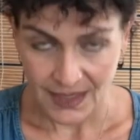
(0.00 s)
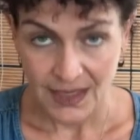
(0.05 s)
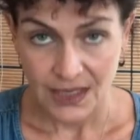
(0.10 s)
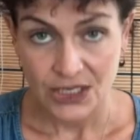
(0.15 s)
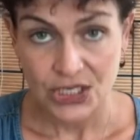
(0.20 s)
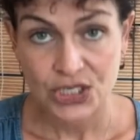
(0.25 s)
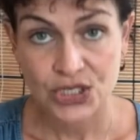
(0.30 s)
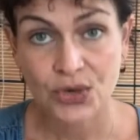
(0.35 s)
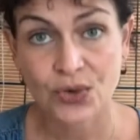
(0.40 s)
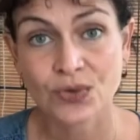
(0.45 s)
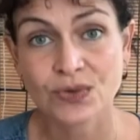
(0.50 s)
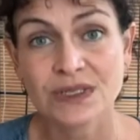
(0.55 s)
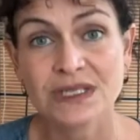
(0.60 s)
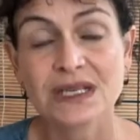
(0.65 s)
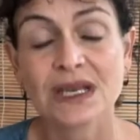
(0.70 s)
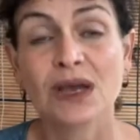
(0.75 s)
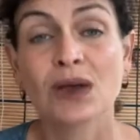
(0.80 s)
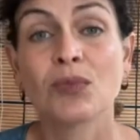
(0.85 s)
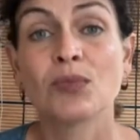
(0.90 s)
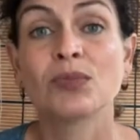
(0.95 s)
Don't
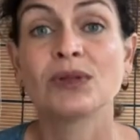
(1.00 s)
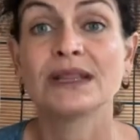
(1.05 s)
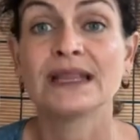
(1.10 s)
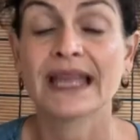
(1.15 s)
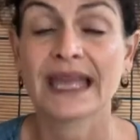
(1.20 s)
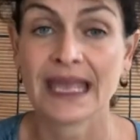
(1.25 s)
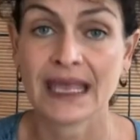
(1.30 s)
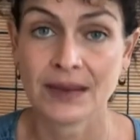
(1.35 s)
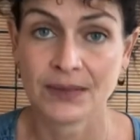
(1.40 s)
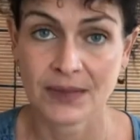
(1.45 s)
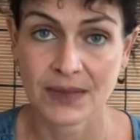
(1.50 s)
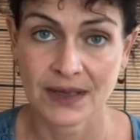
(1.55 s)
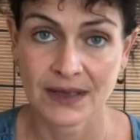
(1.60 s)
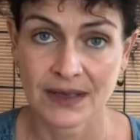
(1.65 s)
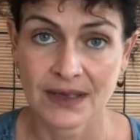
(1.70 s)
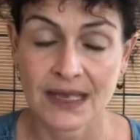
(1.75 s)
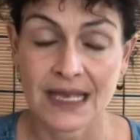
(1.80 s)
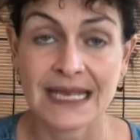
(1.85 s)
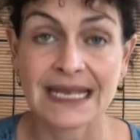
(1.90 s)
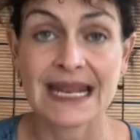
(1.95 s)
blame.
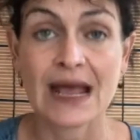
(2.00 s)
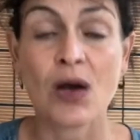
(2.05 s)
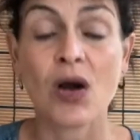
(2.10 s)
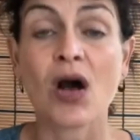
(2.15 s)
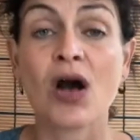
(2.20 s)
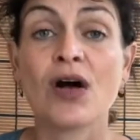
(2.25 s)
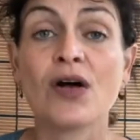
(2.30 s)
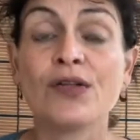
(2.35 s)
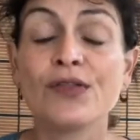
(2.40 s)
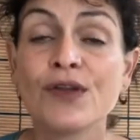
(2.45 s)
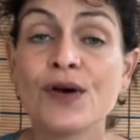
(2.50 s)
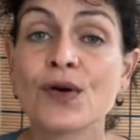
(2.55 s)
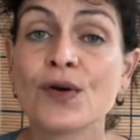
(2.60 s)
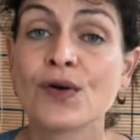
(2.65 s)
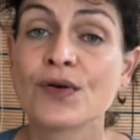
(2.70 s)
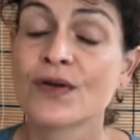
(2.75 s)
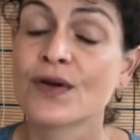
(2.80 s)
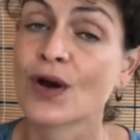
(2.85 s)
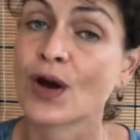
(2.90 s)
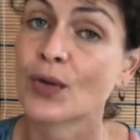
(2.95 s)
Now, although
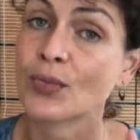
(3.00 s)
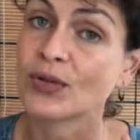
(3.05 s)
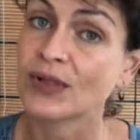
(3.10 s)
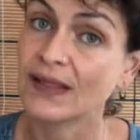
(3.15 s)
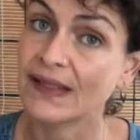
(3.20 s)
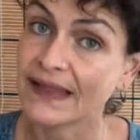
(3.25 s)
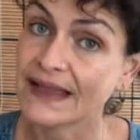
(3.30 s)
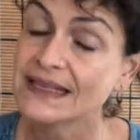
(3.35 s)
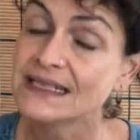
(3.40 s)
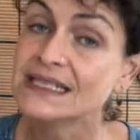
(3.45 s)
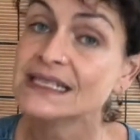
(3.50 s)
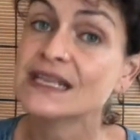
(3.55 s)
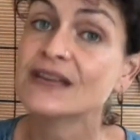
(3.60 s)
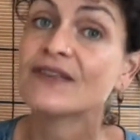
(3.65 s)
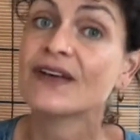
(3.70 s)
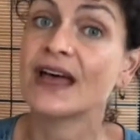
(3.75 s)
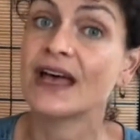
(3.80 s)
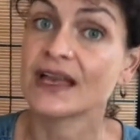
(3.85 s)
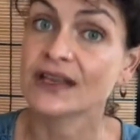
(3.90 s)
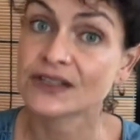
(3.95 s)
there are plenty of
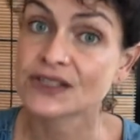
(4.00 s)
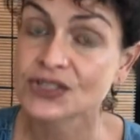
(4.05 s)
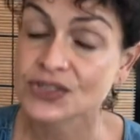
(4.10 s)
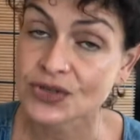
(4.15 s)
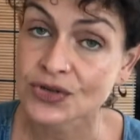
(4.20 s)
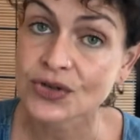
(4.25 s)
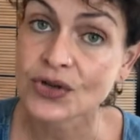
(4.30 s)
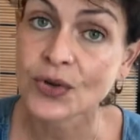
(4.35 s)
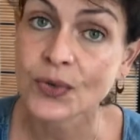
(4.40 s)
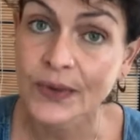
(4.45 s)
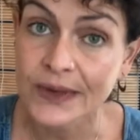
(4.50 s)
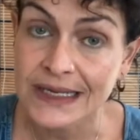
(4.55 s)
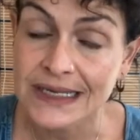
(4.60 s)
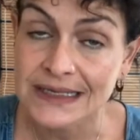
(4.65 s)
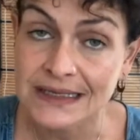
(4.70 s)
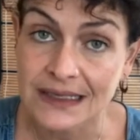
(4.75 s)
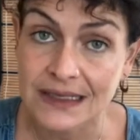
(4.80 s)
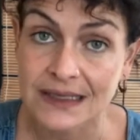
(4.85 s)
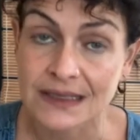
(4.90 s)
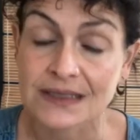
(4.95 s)
external
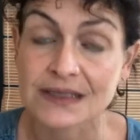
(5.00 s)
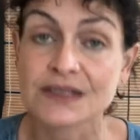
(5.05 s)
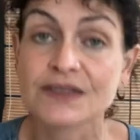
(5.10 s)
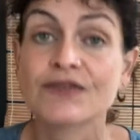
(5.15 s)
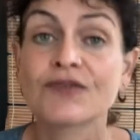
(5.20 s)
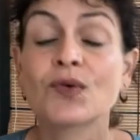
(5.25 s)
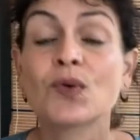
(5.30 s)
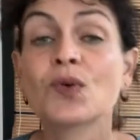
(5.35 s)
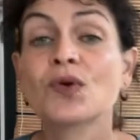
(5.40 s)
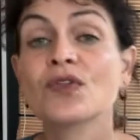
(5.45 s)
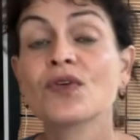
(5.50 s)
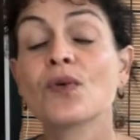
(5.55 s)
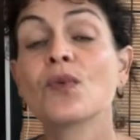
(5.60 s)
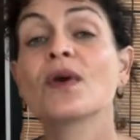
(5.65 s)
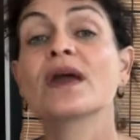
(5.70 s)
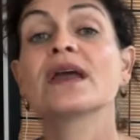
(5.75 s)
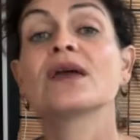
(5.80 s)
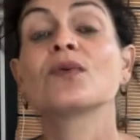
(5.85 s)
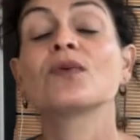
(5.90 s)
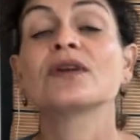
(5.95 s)
reasons for the
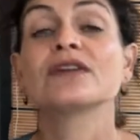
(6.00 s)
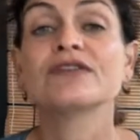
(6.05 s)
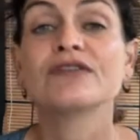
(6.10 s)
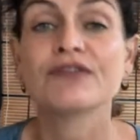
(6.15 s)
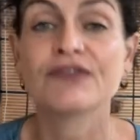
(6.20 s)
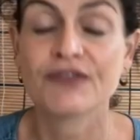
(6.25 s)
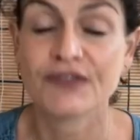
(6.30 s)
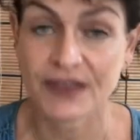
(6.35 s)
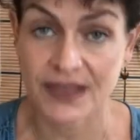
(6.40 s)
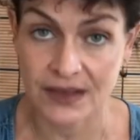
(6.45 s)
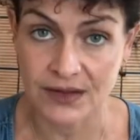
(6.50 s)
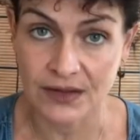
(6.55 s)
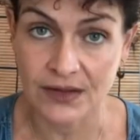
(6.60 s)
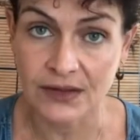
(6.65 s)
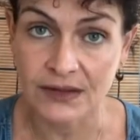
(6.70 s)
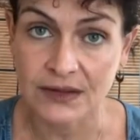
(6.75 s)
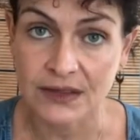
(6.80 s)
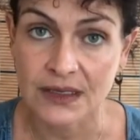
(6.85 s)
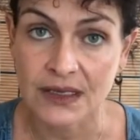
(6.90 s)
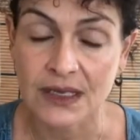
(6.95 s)
way we
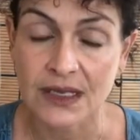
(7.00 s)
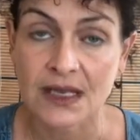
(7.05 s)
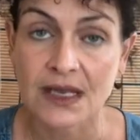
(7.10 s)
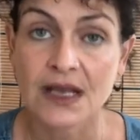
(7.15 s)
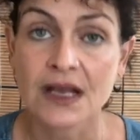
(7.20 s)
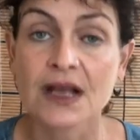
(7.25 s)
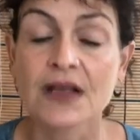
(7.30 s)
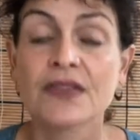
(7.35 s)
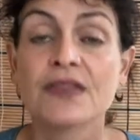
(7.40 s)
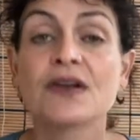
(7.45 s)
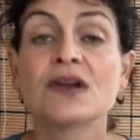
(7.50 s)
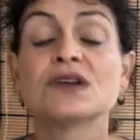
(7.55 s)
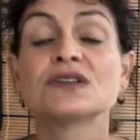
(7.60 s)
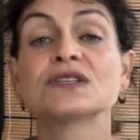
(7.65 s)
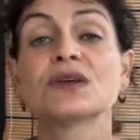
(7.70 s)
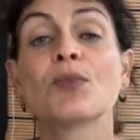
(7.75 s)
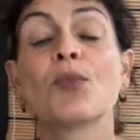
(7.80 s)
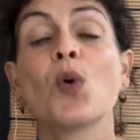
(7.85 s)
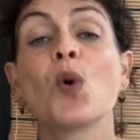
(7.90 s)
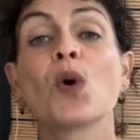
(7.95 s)
feel, there is
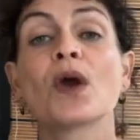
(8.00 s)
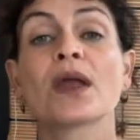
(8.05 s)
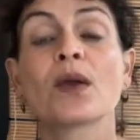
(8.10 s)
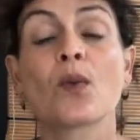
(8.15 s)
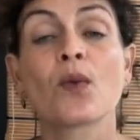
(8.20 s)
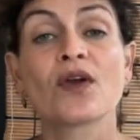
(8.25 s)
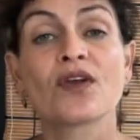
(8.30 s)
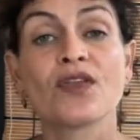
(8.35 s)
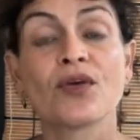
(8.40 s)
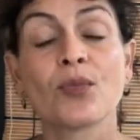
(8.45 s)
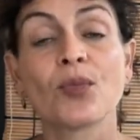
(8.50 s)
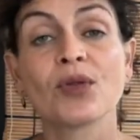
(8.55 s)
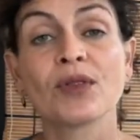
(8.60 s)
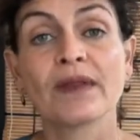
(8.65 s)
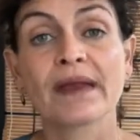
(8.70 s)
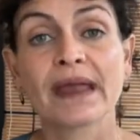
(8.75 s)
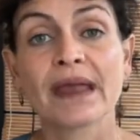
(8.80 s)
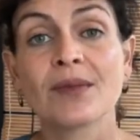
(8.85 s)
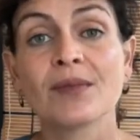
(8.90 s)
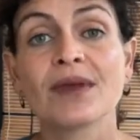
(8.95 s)
a point where the
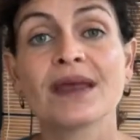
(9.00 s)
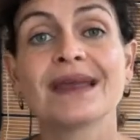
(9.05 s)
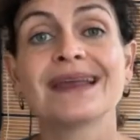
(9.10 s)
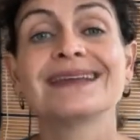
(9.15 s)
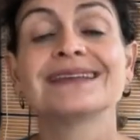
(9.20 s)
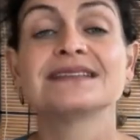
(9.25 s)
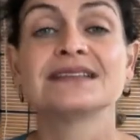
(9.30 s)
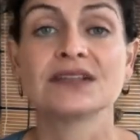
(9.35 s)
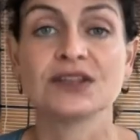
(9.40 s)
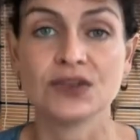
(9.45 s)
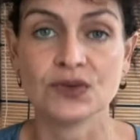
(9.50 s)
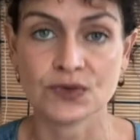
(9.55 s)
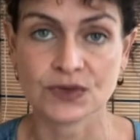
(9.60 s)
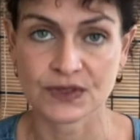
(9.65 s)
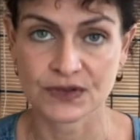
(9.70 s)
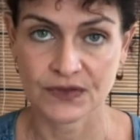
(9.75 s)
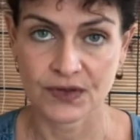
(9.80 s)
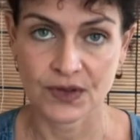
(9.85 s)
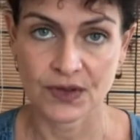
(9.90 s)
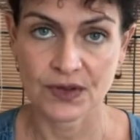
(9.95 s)
blame isn't
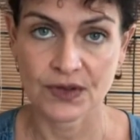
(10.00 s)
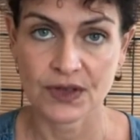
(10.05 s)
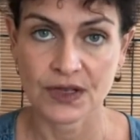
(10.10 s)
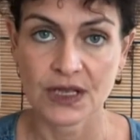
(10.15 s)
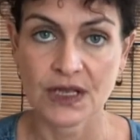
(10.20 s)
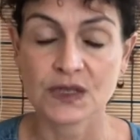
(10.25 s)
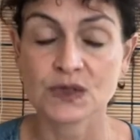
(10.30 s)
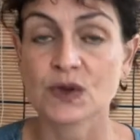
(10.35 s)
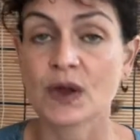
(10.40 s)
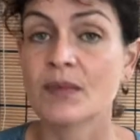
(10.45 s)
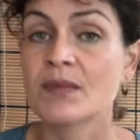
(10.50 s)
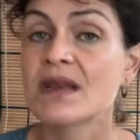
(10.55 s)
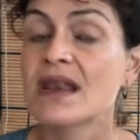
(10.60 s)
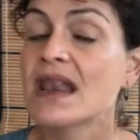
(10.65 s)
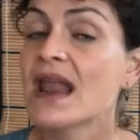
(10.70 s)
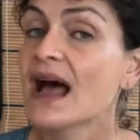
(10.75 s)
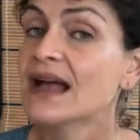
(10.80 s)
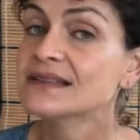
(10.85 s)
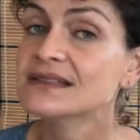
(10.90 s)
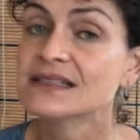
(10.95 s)
useful. So I'm
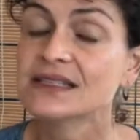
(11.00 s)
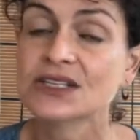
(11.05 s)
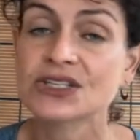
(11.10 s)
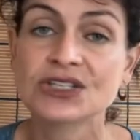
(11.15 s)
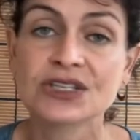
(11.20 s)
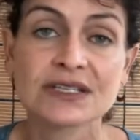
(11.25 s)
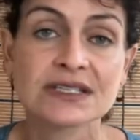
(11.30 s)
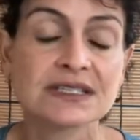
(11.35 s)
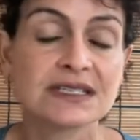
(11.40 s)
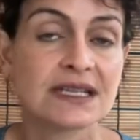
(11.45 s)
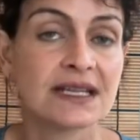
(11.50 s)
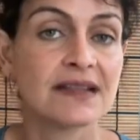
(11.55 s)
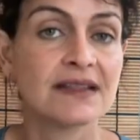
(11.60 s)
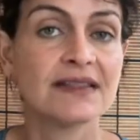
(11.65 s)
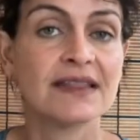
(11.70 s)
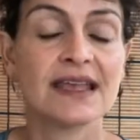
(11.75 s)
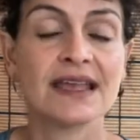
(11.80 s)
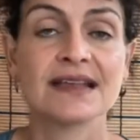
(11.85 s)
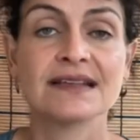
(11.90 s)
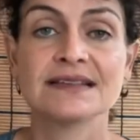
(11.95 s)
not suggesting
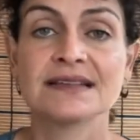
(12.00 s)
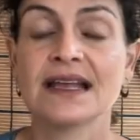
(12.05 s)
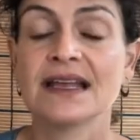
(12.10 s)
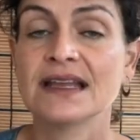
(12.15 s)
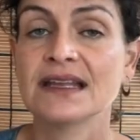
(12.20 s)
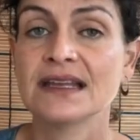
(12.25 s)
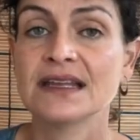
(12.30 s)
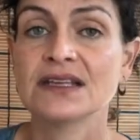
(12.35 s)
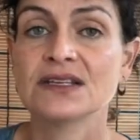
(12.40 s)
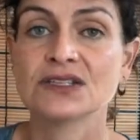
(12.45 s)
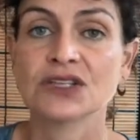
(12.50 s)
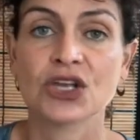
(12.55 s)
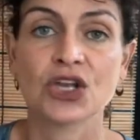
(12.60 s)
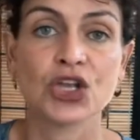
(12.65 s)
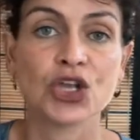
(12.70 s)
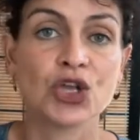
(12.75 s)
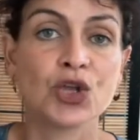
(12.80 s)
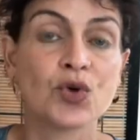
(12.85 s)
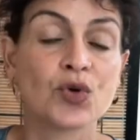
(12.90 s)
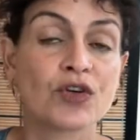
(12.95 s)
the anxiety is
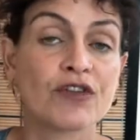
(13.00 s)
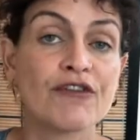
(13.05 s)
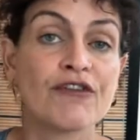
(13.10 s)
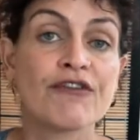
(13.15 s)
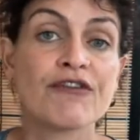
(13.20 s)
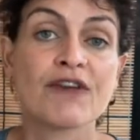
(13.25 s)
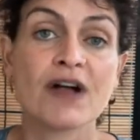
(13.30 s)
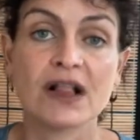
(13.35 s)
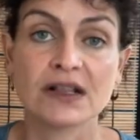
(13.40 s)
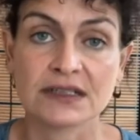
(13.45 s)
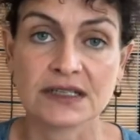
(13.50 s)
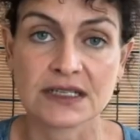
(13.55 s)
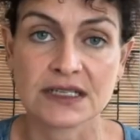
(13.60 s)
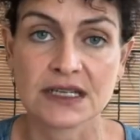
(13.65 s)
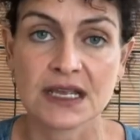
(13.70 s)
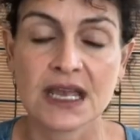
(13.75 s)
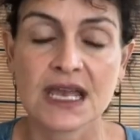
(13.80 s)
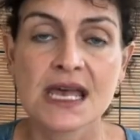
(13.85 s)
your fault.